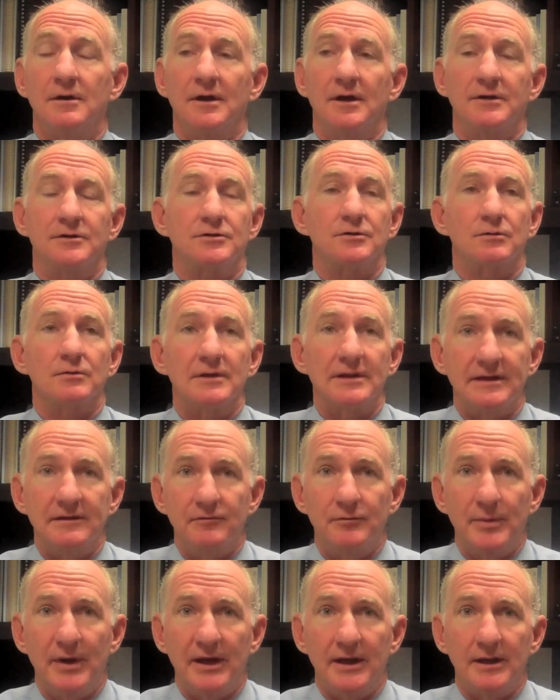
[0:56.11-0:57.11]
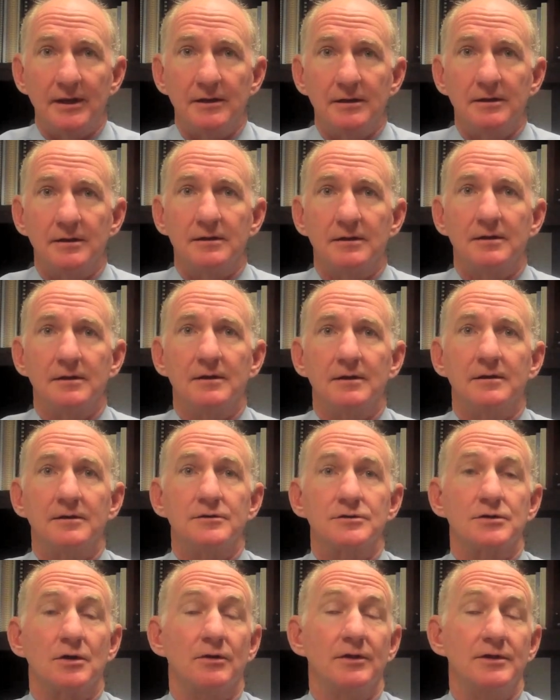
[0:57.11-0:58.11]
and to relieve pain
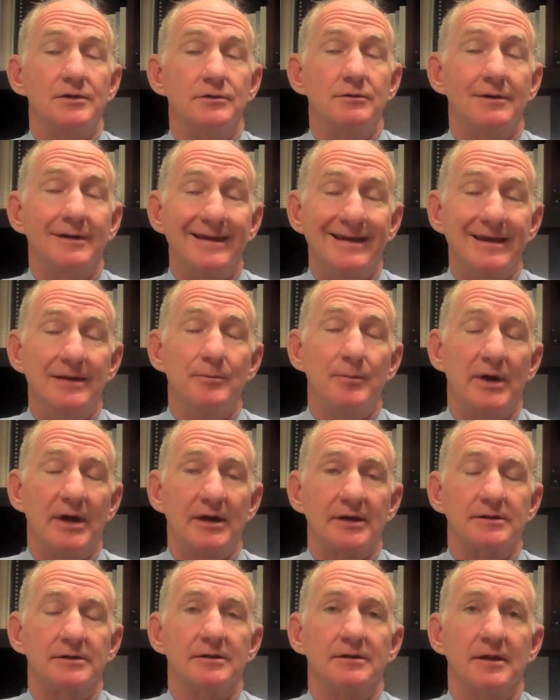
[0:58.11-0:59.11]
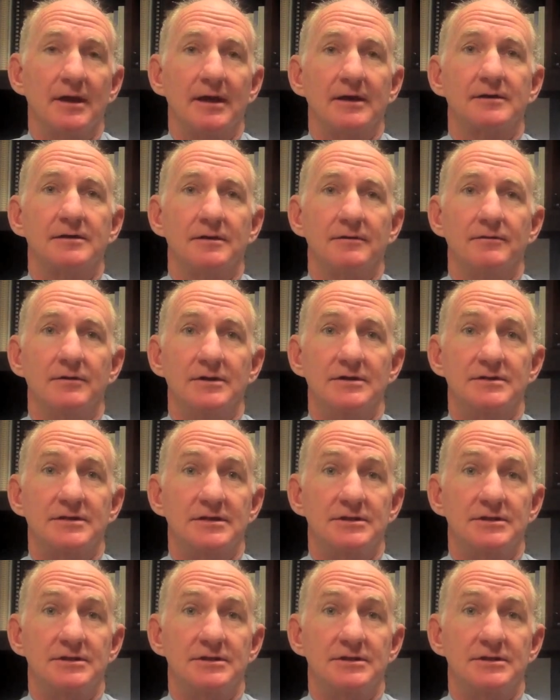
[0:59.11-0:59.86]
so that you can get back to the activities